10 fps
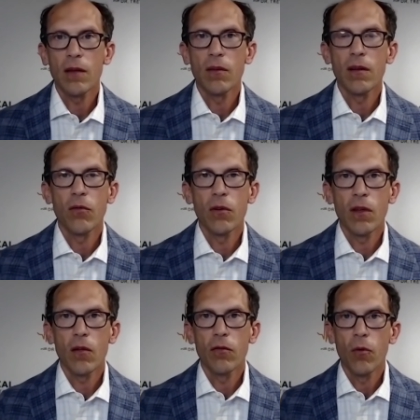even if
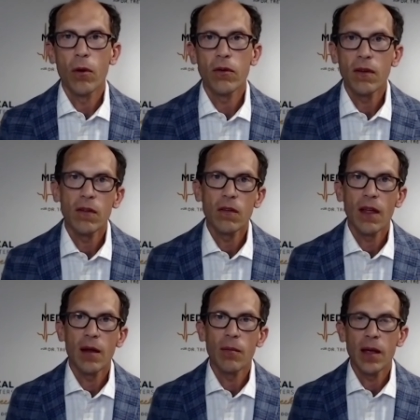there's other
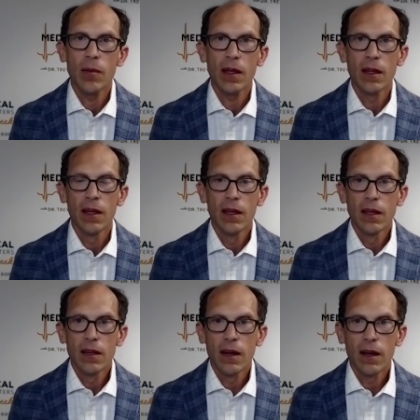forces that maybe
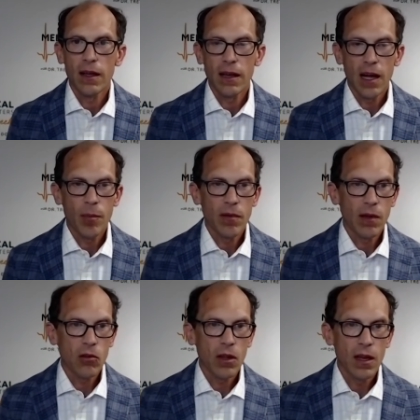uh, in
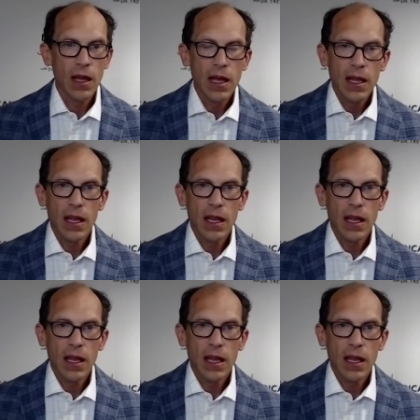opposition.